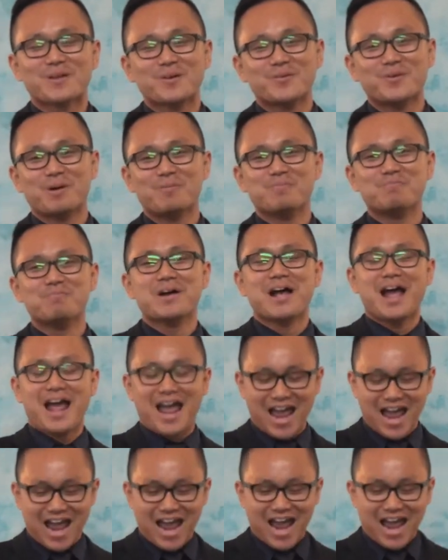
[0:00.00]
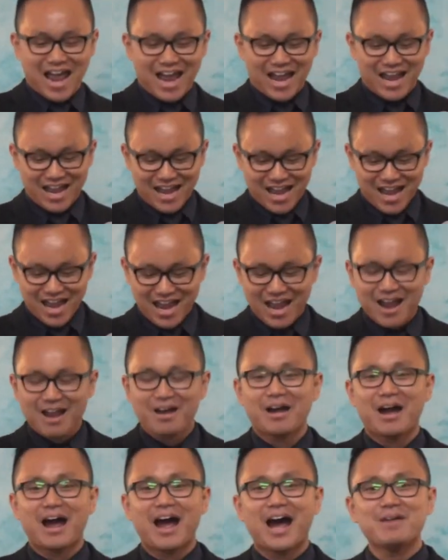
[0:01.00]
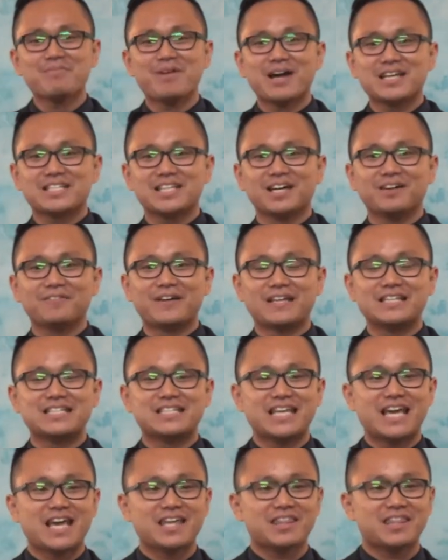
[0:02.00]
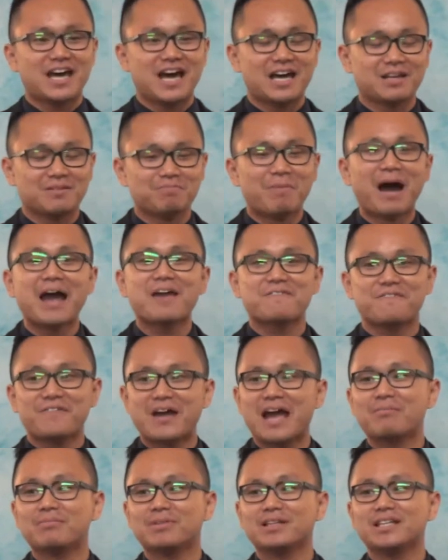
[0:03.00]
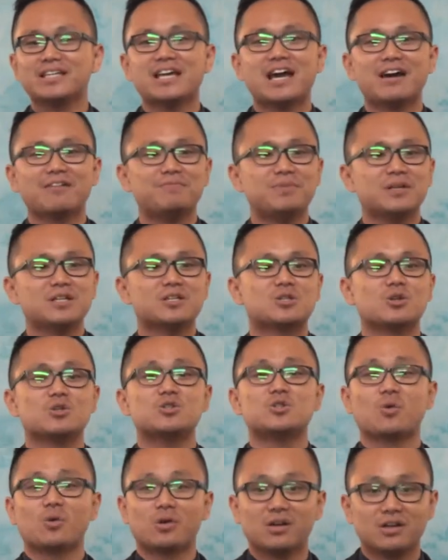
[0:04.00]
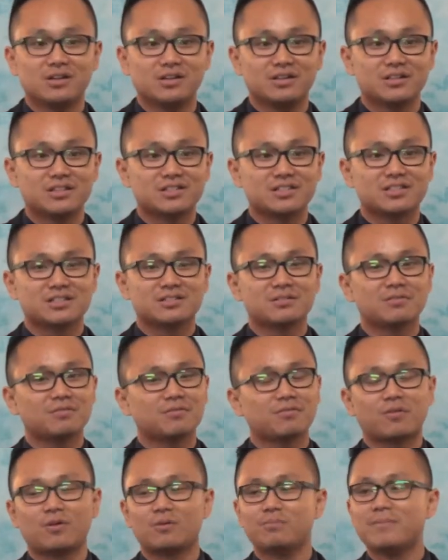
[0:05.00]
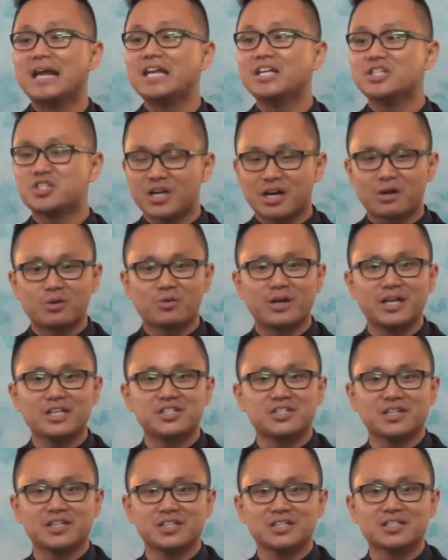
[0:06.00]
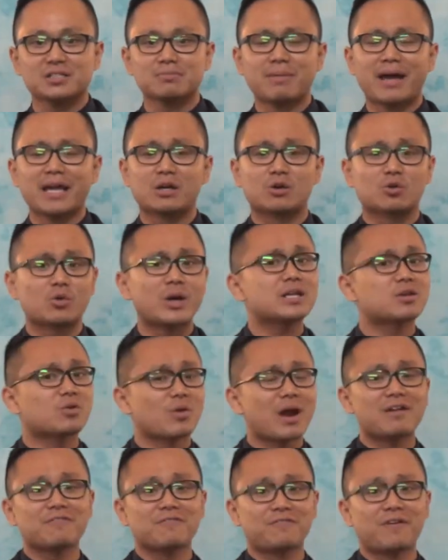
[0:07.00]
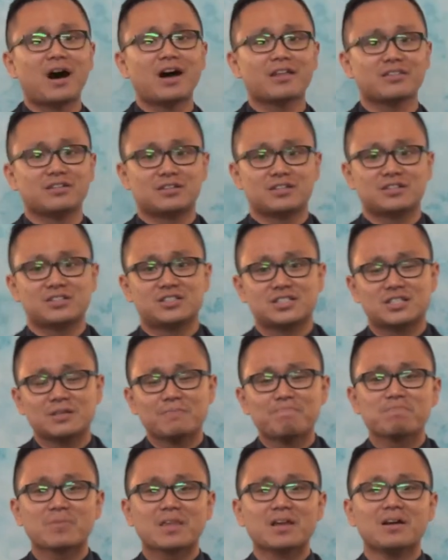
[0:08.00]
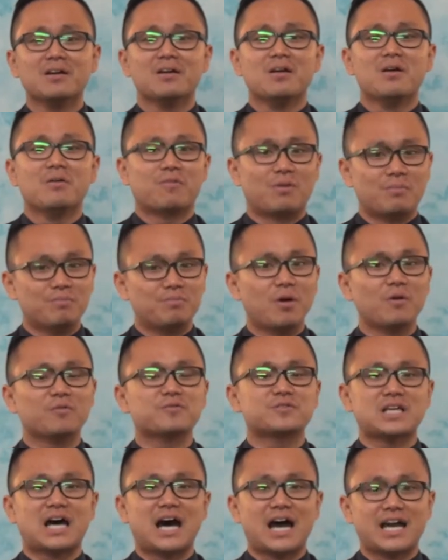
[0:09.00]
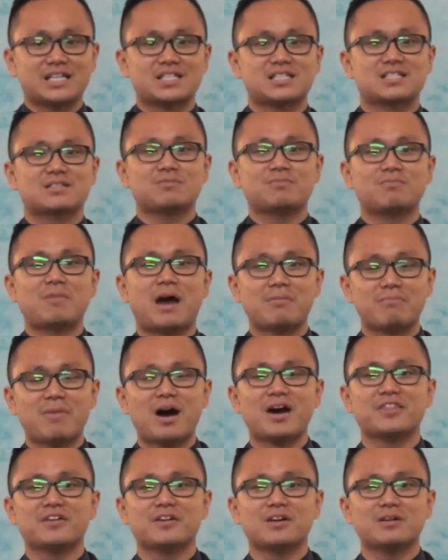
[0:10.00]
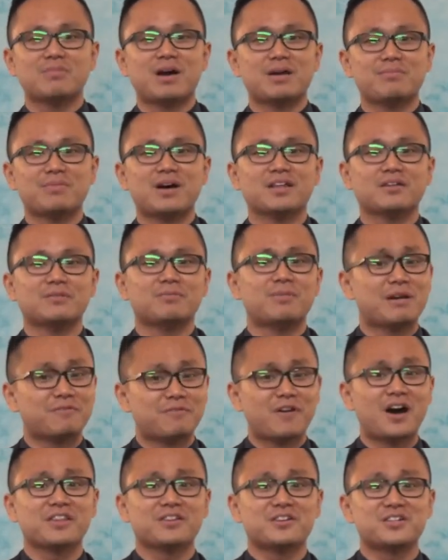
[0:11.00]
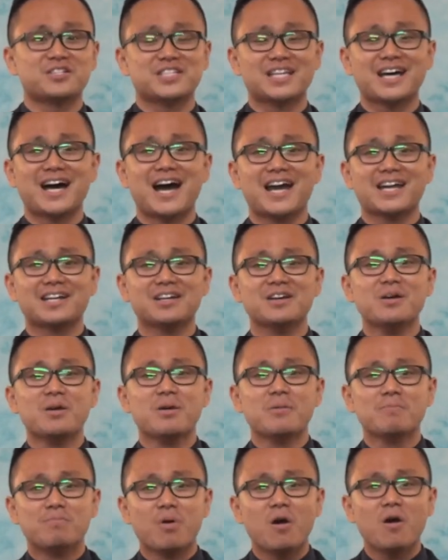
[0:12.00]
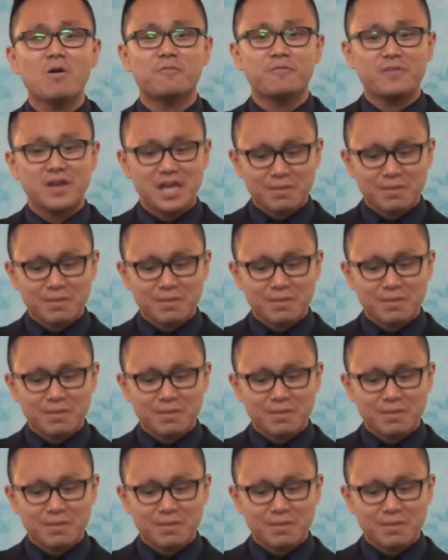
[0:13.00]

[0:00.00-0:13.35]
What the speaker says: Well, I myself can say that my family have been sojourners for many generations. My great-grandfathers from both sides, my mother and my father's side, both